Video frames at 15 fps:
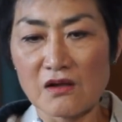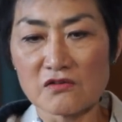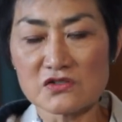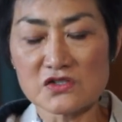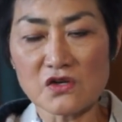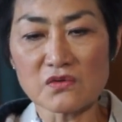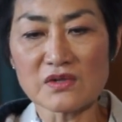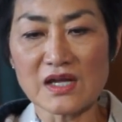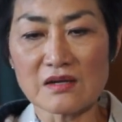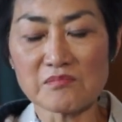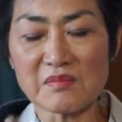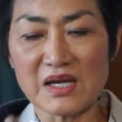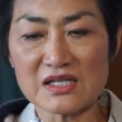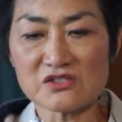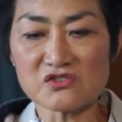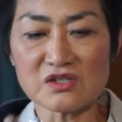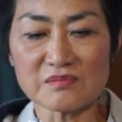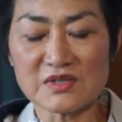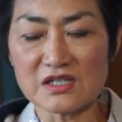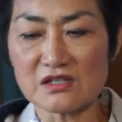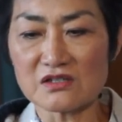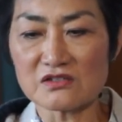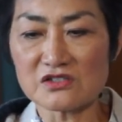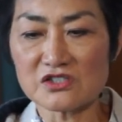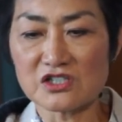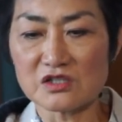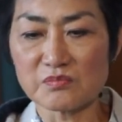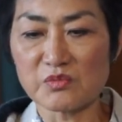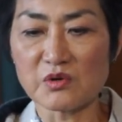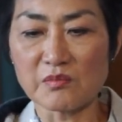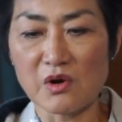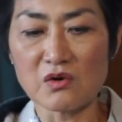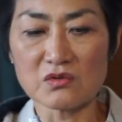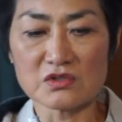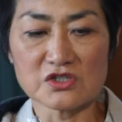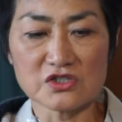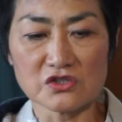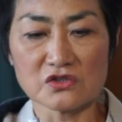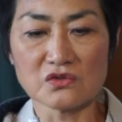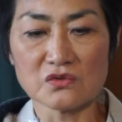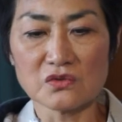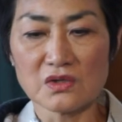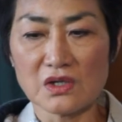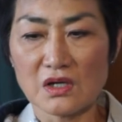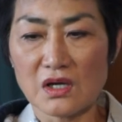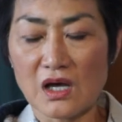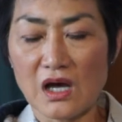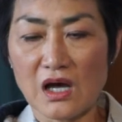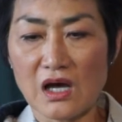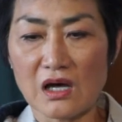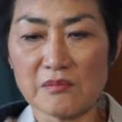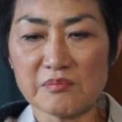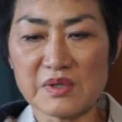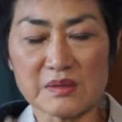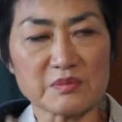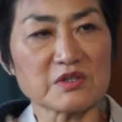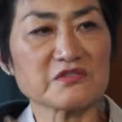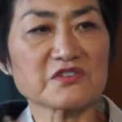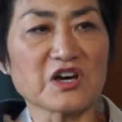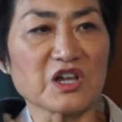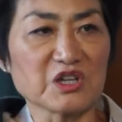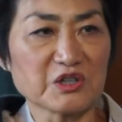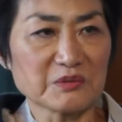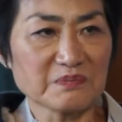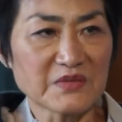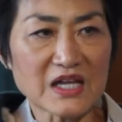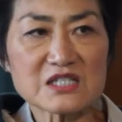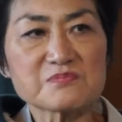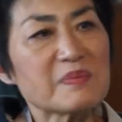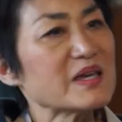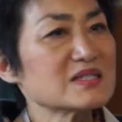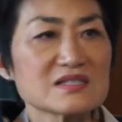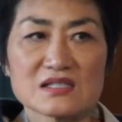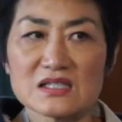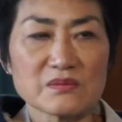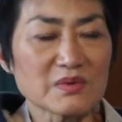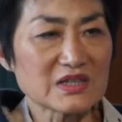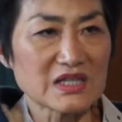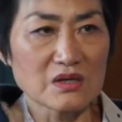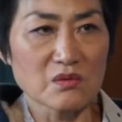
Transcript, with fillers: so that mainstream theaters could promote to uh, people of color. That's basically what